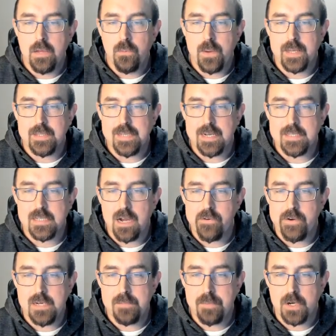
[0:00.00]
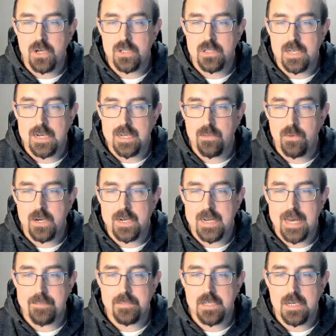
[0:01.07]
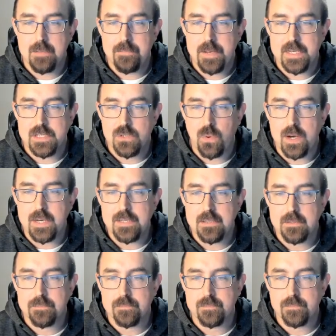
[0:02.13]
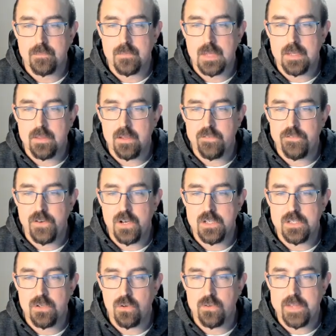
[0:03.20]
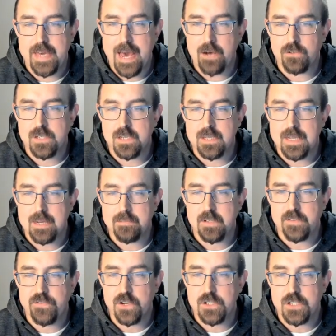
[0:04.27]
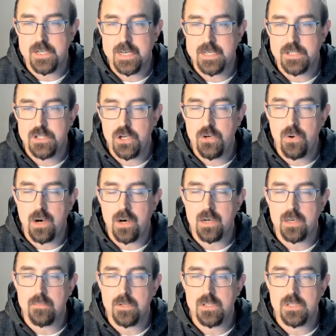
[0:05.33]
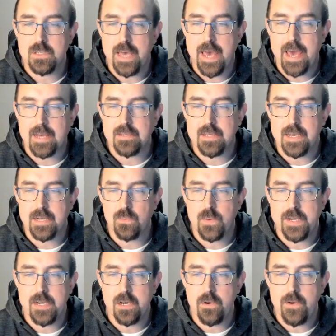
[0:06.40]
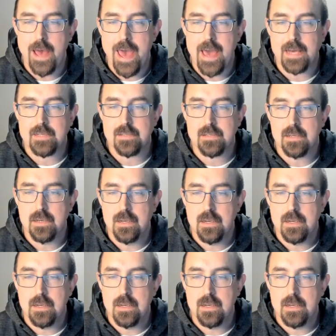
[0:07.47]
We can tell it's curried because the word lambda appears twice. The first or the outer lambda function has two arguments, x and window. x